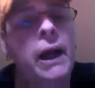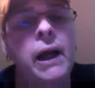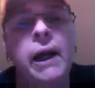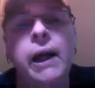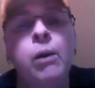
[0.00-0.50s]

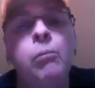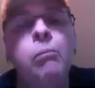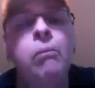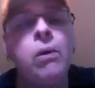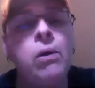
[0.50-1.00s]
I
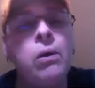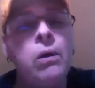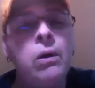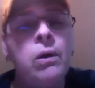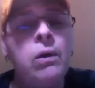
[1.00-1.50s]
am
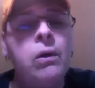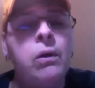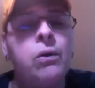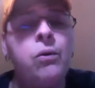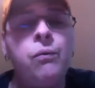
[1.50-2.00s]

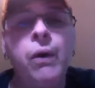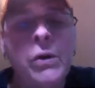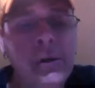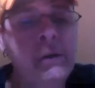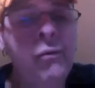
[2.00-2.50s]

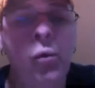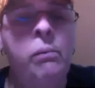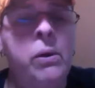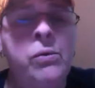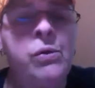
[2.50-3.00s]
first and
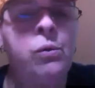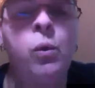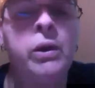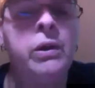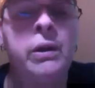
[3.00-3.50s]
foremost
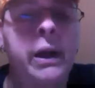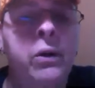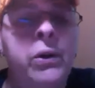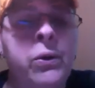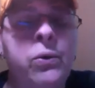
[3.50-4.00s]
the one to
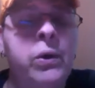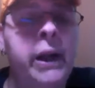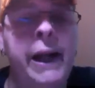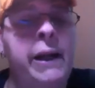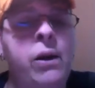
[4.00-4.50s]
tell you
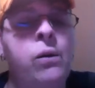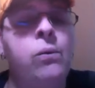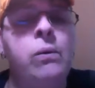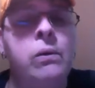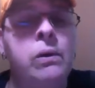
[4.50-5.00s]
that I
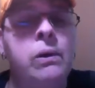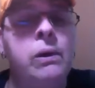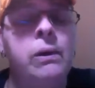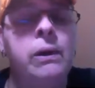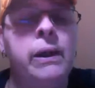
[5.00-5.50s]
know
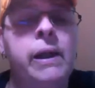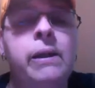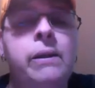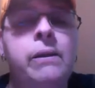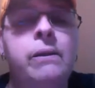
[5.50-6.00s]

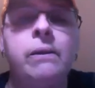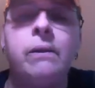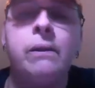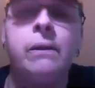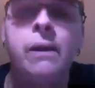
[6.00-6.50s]
that it's
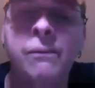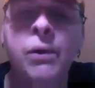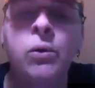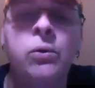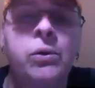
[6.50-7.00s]

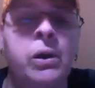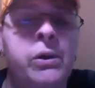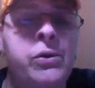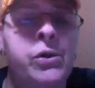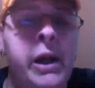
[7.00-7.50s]
difficult
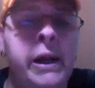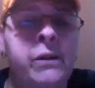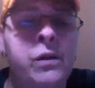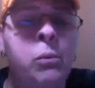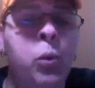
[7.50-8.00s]
to
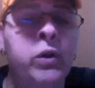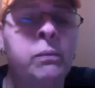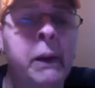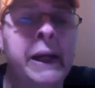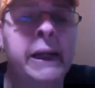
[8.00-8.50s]
understand
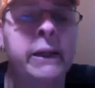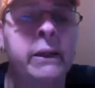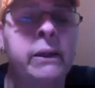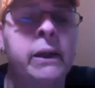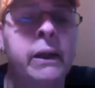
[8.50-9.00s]
someone's
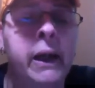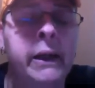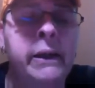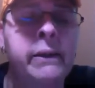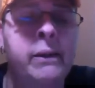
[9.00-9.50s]
pain
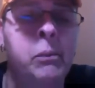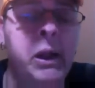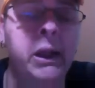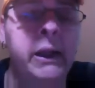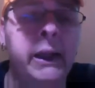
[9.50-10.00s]
and
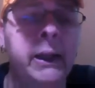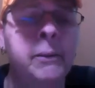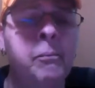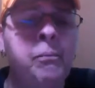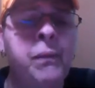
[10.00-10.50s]
disability.